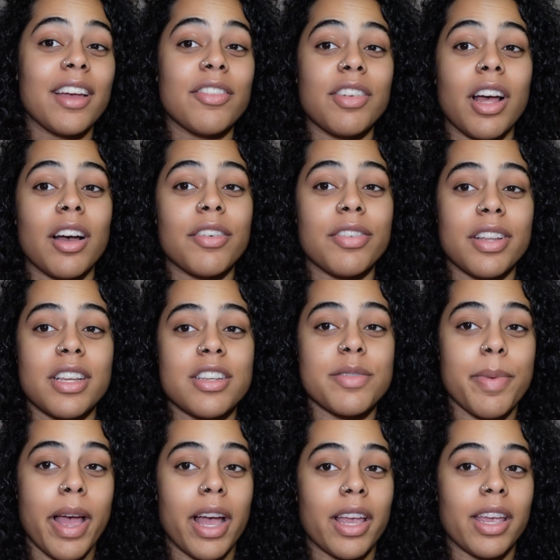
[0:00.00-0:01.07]
have not finished
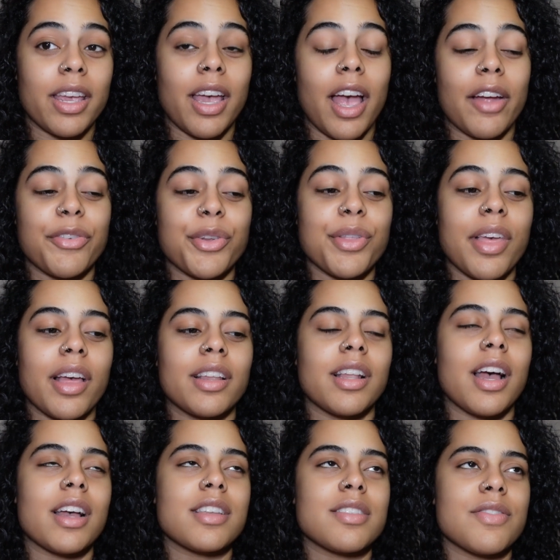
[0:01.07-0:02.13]
packing. After that
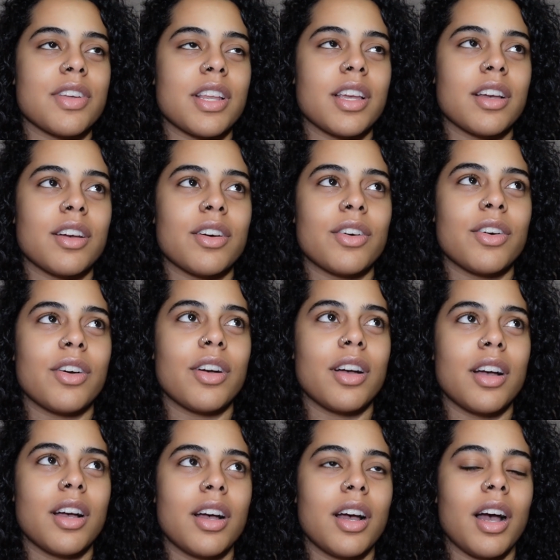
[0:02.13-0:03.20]
last video,
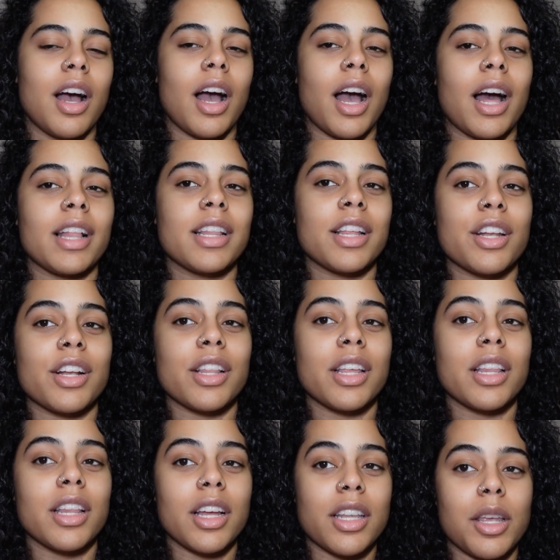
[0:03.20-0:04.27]
I
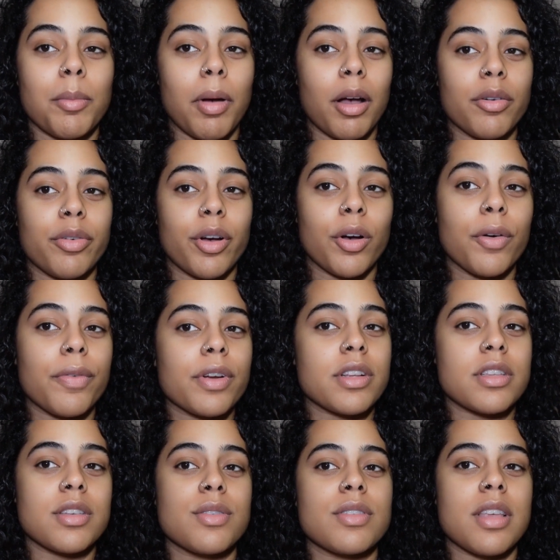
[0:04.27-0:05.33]
literally looked at my phone for
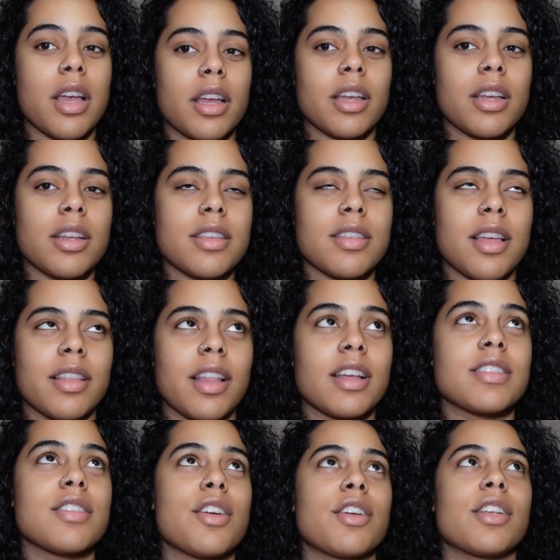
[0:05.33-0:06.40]
2 seconds and
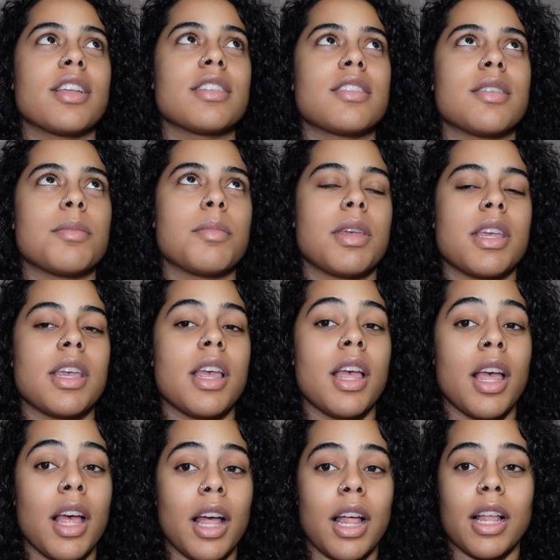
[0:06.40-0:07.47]
that turned into me
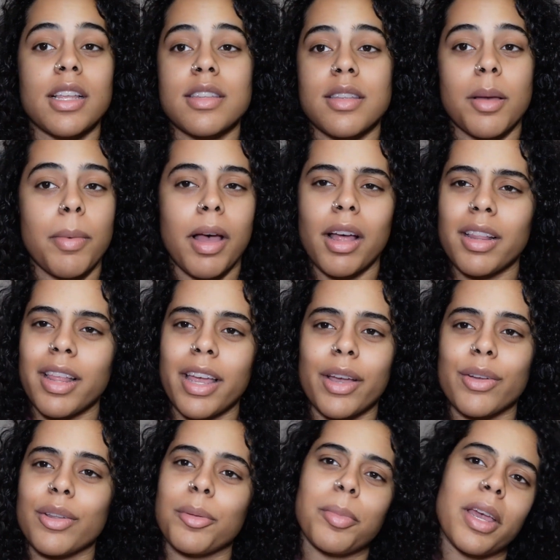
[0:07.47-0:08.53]
somehow
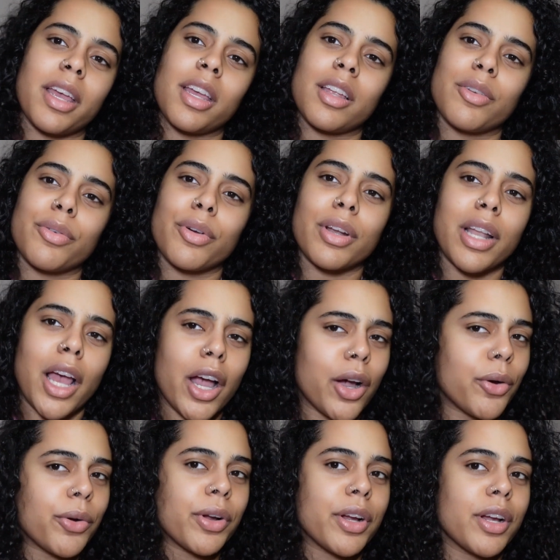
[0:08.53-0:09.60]
laying on the bed for an
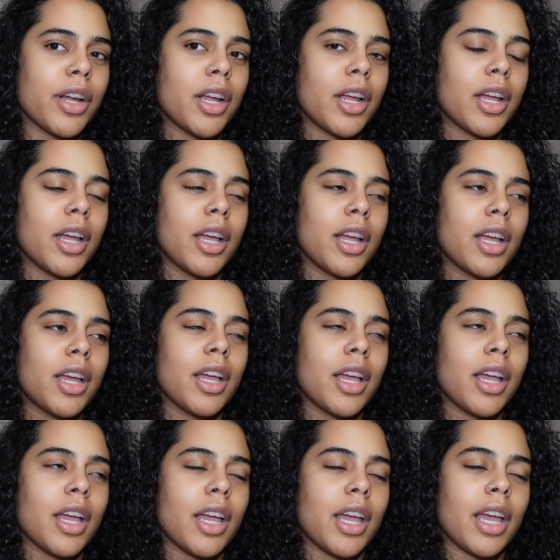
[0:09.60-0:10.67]
hour,
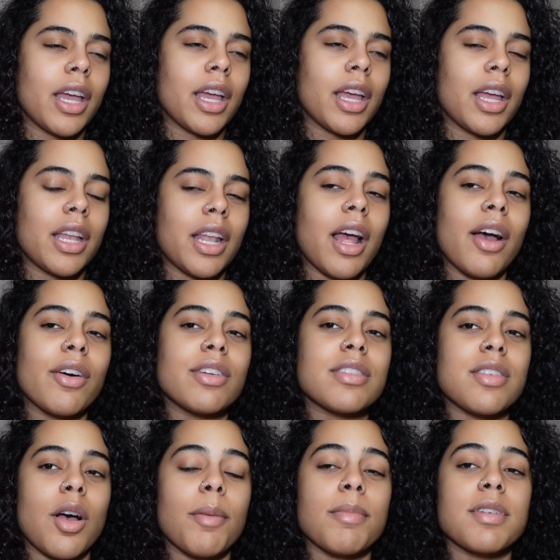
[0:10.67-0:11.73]
and now
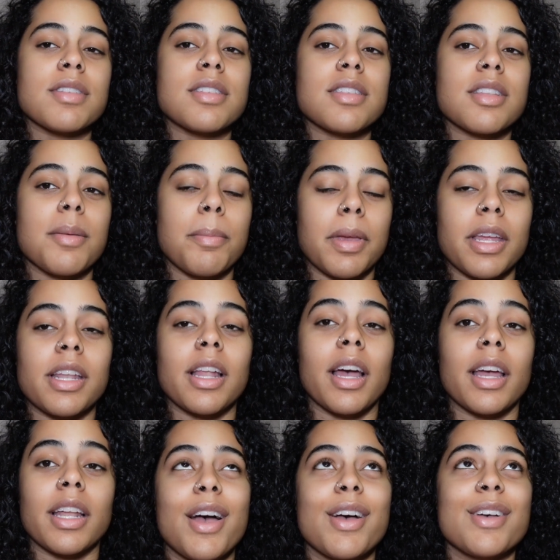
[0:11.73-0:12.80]
it's almost
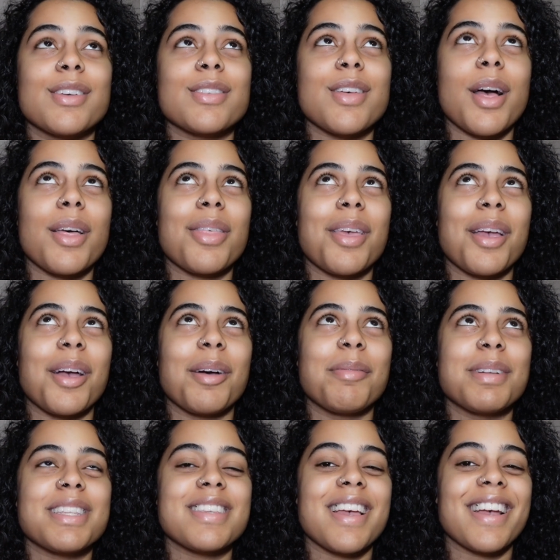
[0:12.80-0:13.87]
midnight, so I think I'm
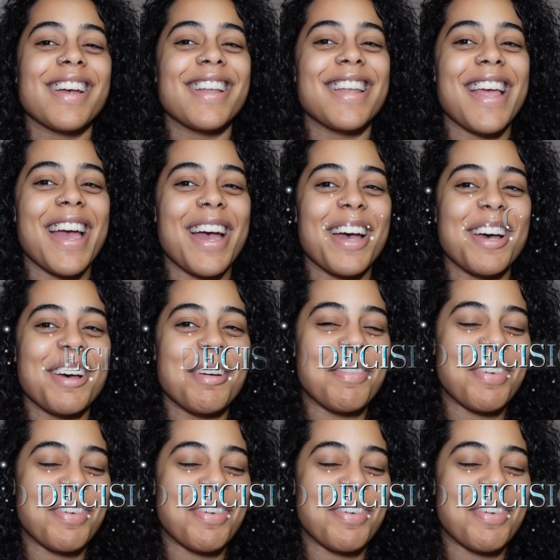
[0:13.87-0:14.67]
gonna take a nap.